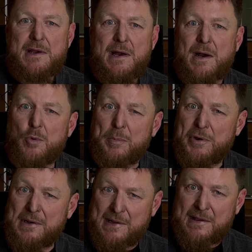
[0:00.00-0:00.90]
We'll put
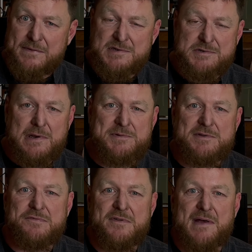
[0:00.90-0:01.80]
a link in the
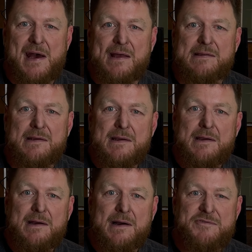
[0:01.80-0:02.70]
description for that.
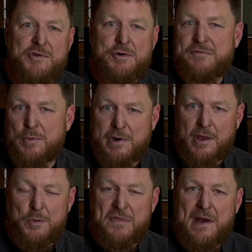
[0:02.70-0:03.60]
So if you want to
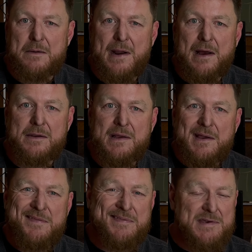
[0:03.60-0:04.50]
go with that route,
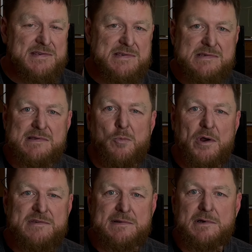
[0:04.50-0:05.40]
this system
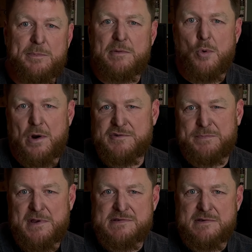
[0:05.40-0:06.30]
was a little bit more
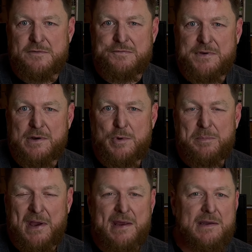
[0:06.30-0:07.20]
expensive. We
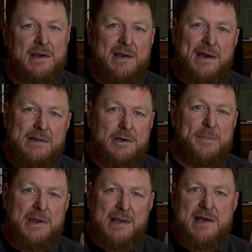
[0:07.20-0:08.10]
paid a little
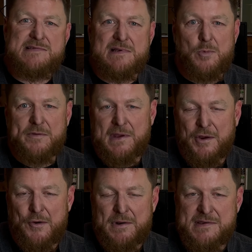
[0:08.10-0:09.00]
bit less than what they
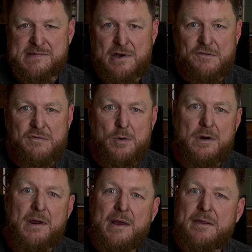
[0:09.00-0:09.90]
currently sell
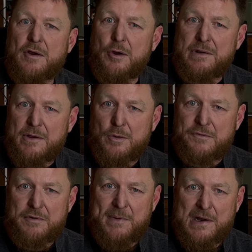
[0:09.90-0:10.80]
for. They're currently going
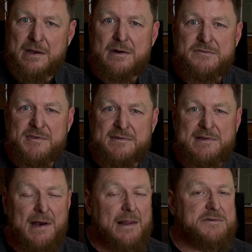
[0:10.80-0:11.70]
for about
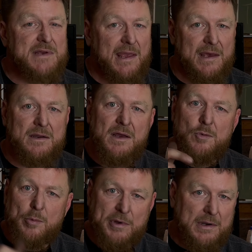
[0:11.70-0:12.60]
$160. Again,
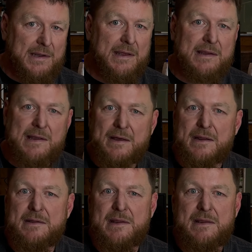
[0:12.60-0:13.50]
we'll put a link down
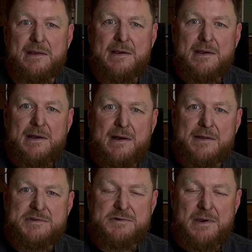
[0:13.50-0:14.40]
in the
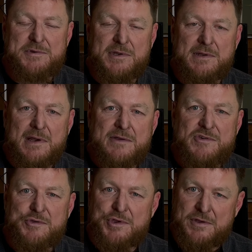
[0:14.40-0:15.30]
description
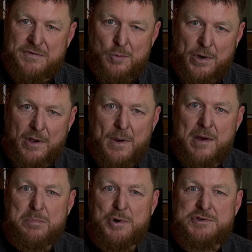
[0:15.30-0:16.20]
so that if you want to go out
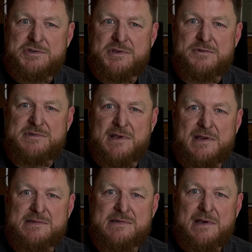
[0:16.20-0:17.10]
and purchase those
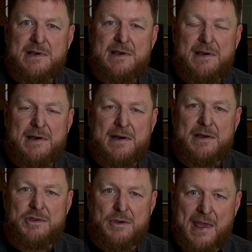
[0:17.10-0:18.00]
things,
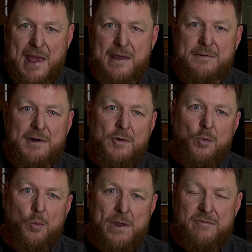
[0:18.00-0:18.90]
you can.
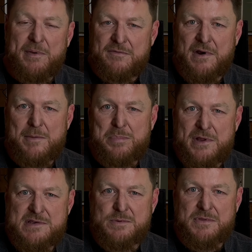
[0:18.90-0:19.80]
We've been very
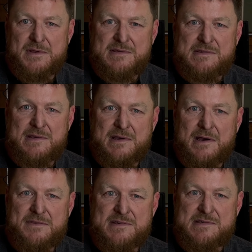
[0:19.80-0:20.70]
pleased with this
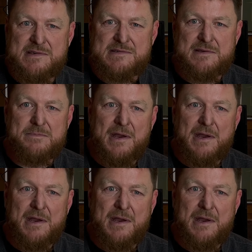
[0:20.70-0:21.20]
system.